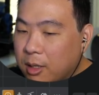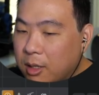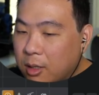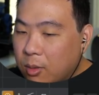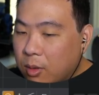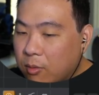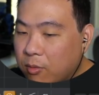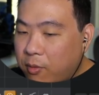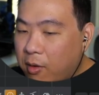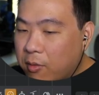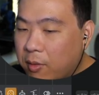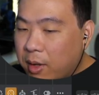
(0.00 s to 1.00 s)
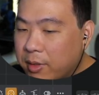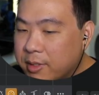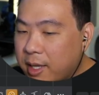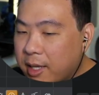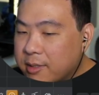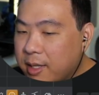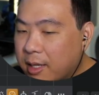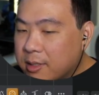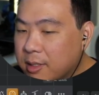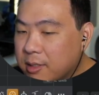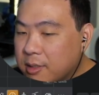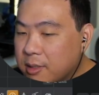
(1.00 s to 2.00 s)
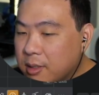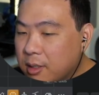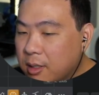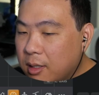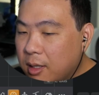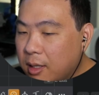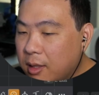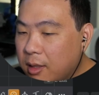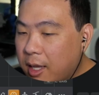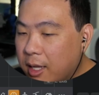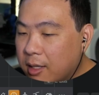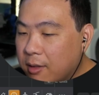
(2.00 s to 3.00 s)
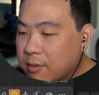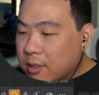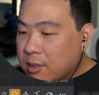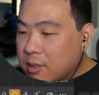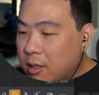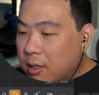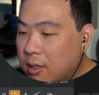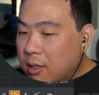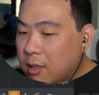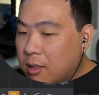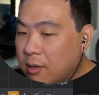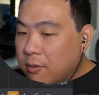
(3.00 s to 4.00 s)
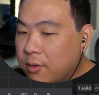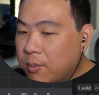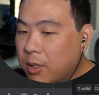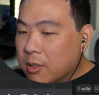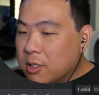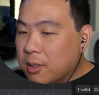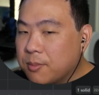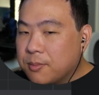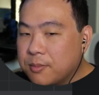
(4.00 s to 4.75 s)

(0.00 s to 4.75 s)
We're going to revolve around this X axis, and that gives us our football shape.